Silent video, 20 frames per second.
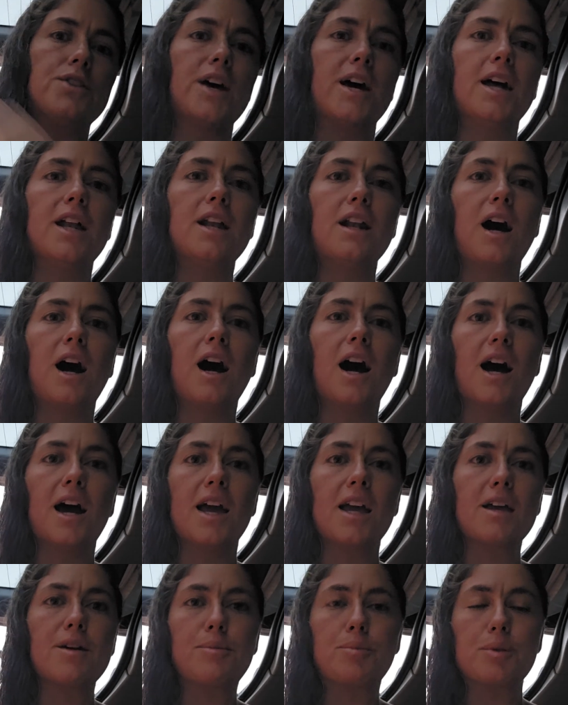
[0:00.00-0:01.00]
that
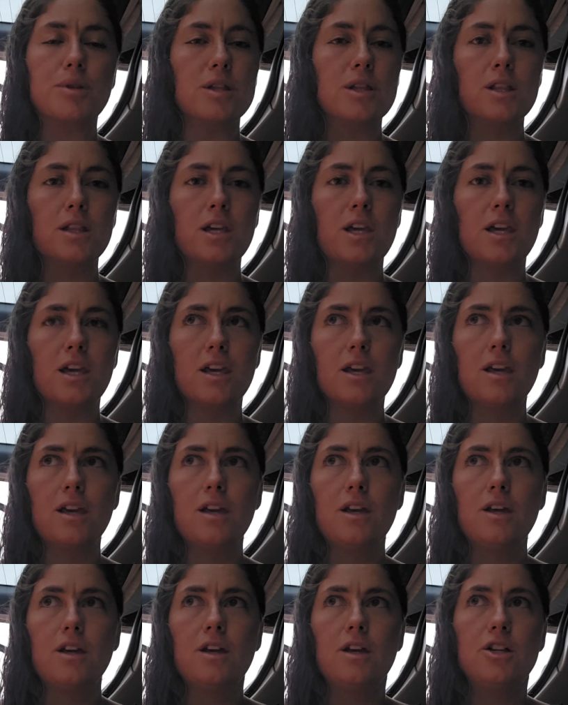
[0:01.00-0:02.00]
I completely
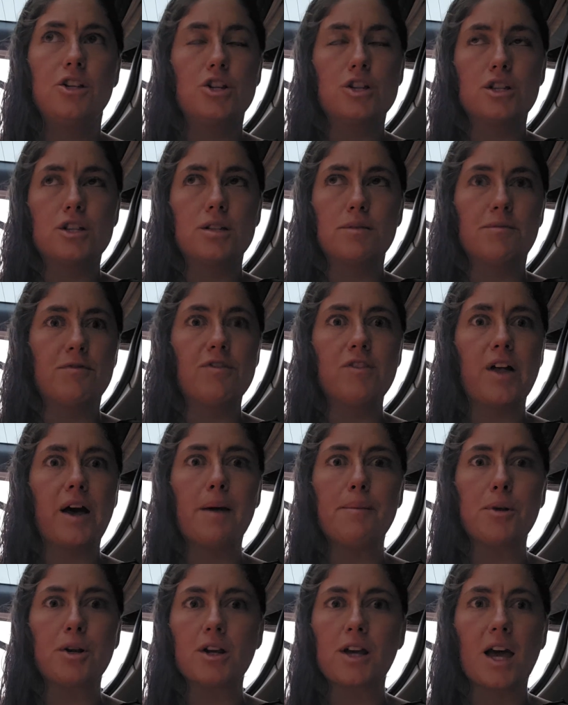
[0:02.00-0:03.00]
just am
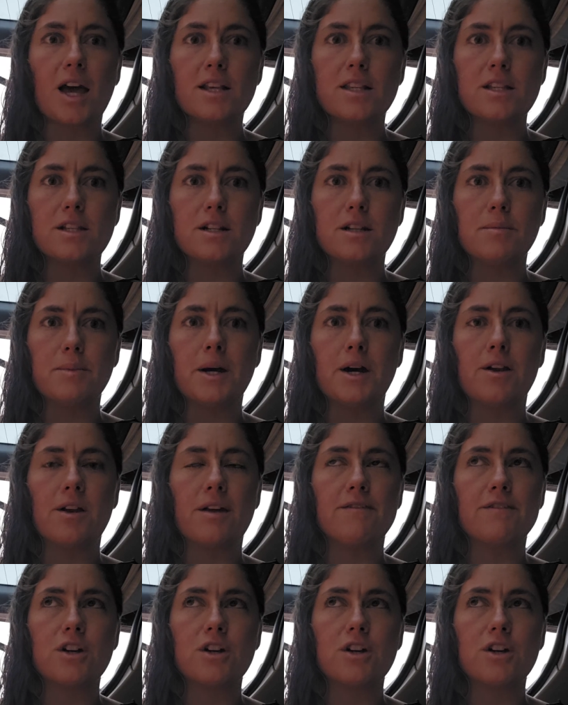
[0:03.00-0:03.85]
flabbergasted about.